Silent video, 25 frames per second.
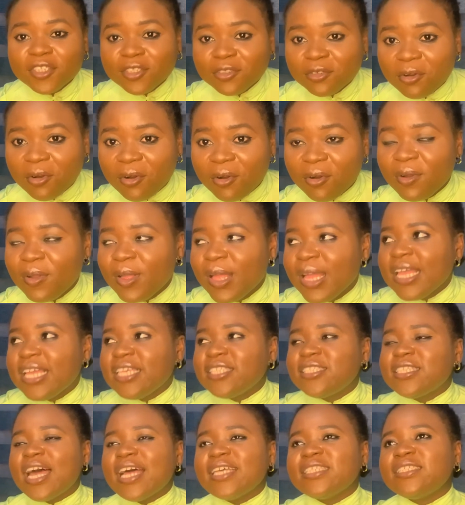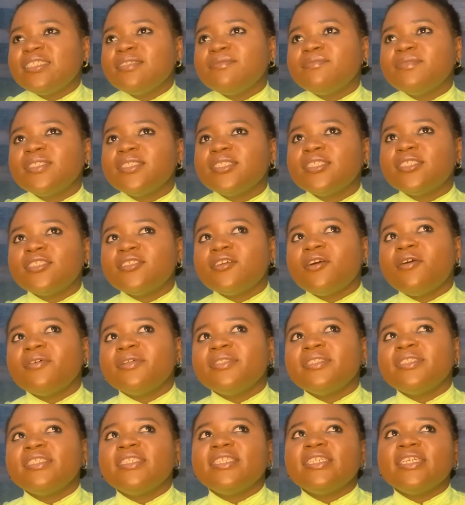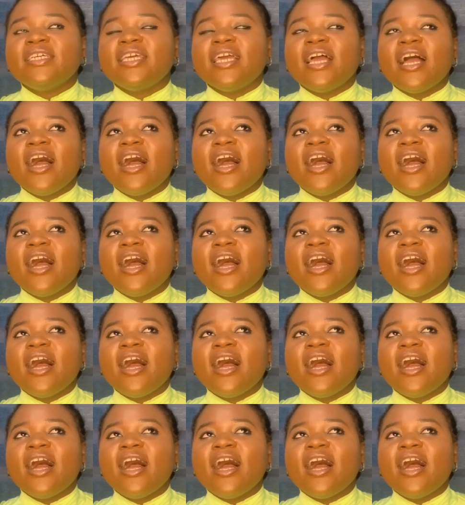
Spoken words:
No, it's not as if the sun